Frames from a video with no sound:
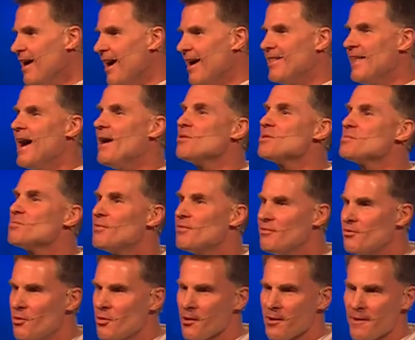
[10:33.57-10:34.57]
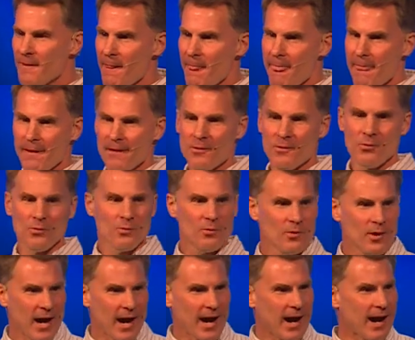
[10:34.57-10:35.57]
That was before,
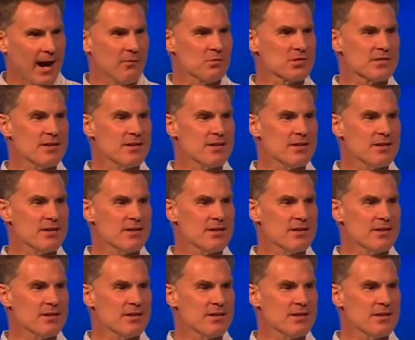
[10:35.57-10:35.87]
I was